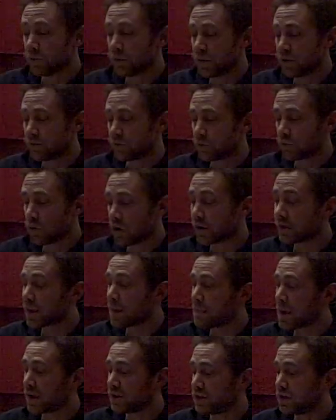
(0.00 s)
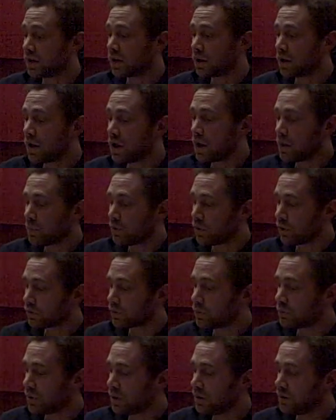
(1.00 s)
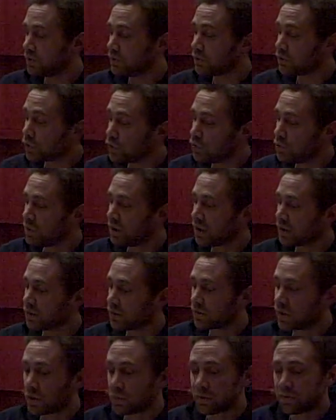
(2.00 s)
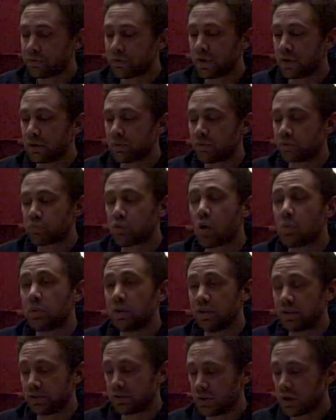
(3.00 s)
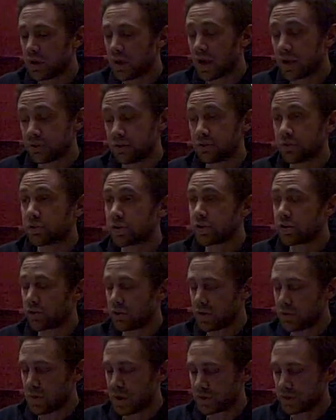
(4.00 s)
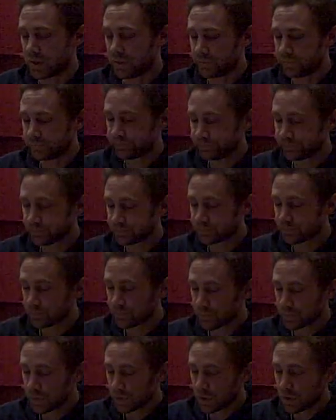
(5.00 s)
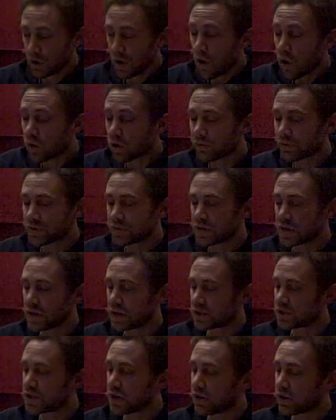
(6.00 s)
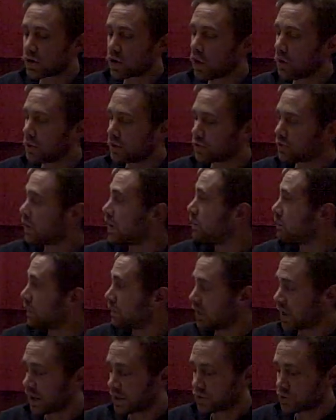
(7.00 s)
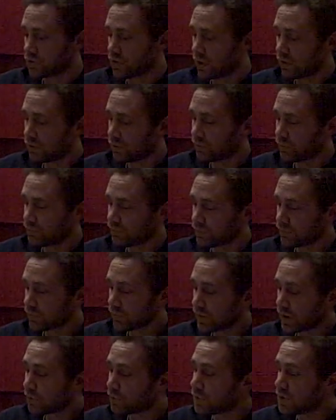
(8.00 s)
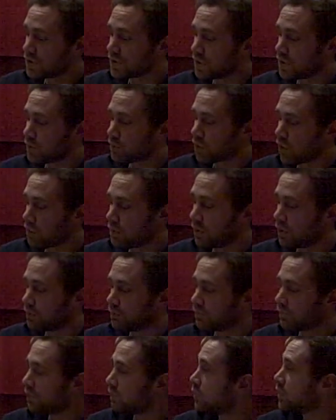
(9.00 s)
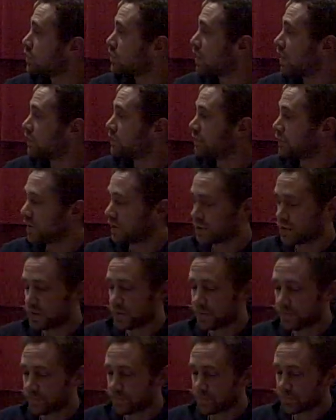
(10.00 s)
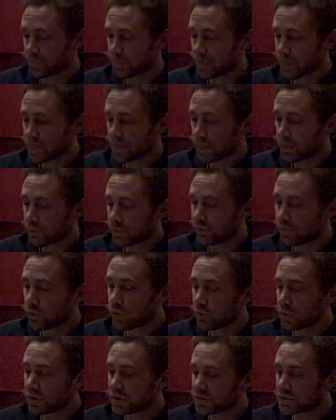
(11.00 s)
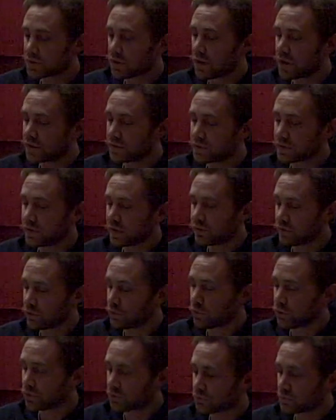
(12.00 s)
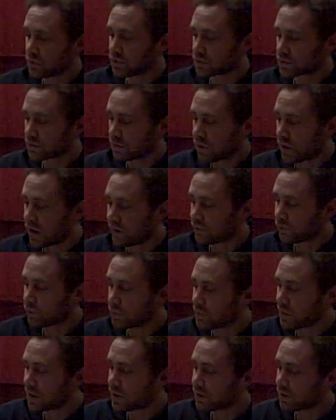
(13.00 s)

bees to work their magic, but not to be too big that they would fill it with propolis as a security measure. All of us here share a common trait with Langstroth. If we see a problem, we try and fix it. Before we decided to live a more spiritual life, we